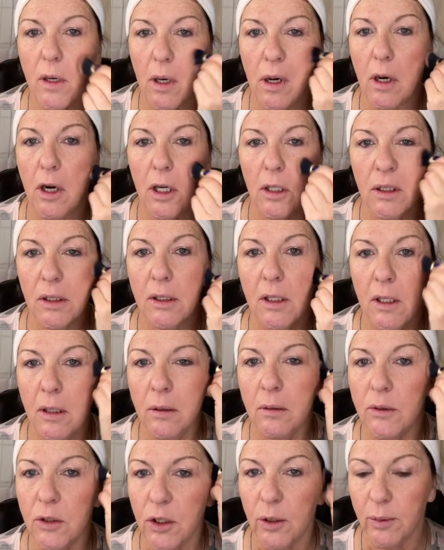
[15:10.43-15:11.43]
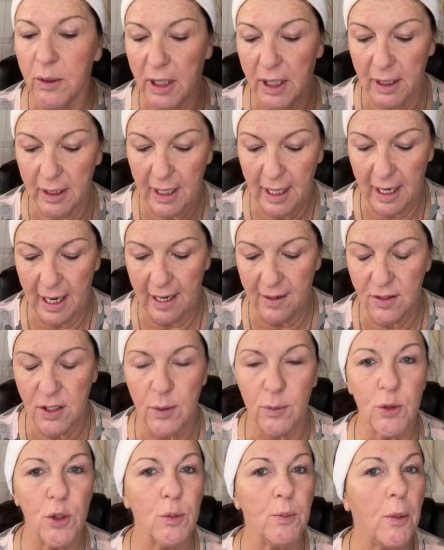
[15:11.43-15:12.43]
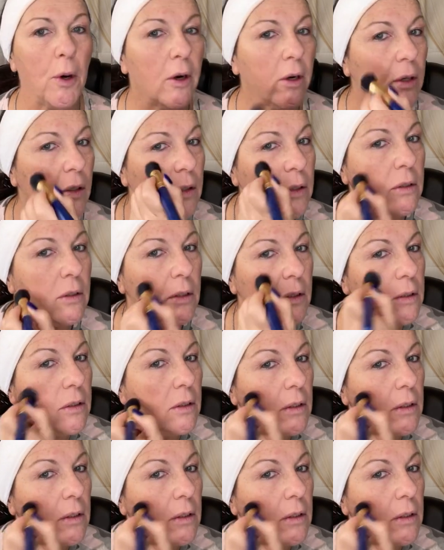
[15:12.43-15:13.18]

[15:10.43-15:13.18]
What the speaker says: also, so I'm going to have some sparkles.